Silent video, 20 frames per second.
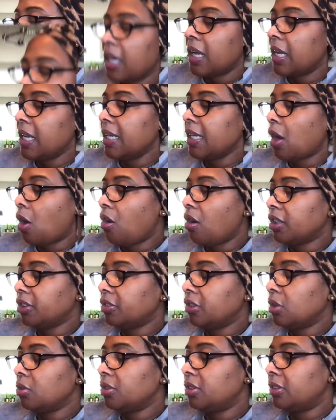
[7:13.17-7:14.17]
It
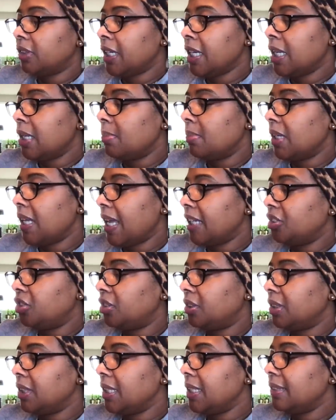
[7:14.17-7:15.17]
also seemed that
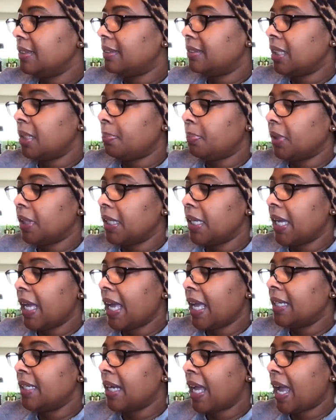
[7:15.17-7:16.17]
she simply
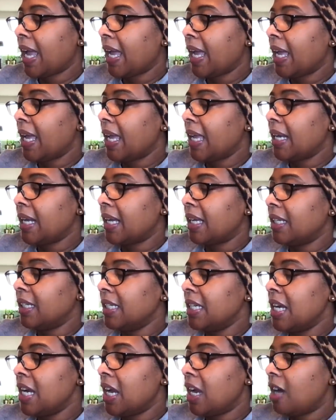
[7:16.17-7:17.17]
hadn't had
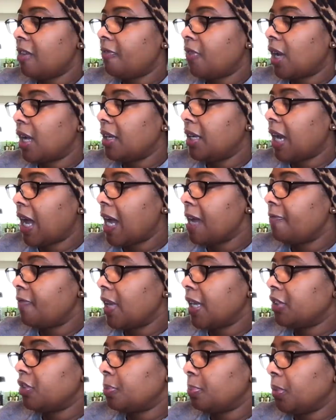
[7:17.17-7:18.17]
enough
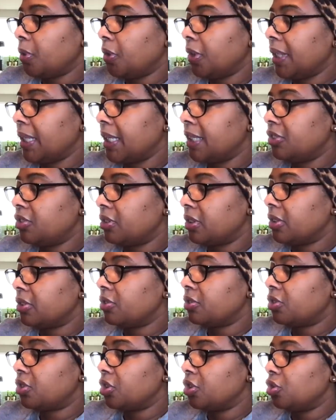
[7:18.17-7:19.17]
life
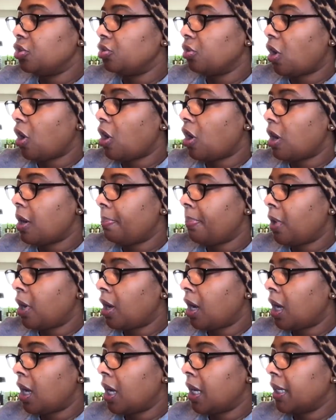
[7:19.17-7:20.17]
experiences to draw
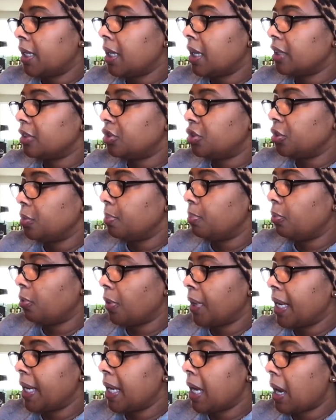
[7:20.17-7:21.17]
upon to
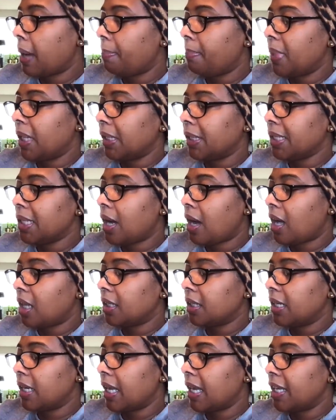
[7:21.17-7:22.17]
bring Billie
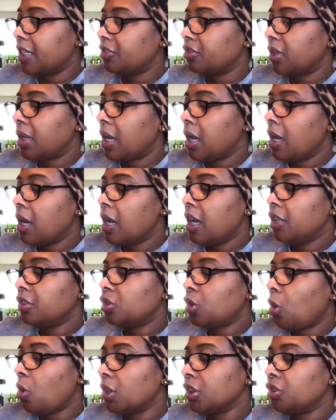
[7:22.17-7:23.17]
Holiday's
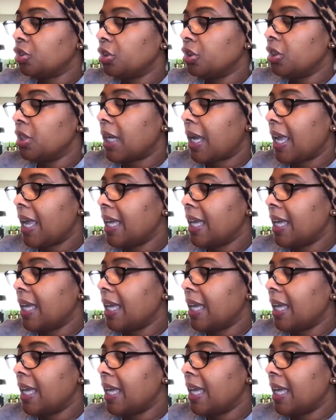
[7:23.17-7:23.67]
tortured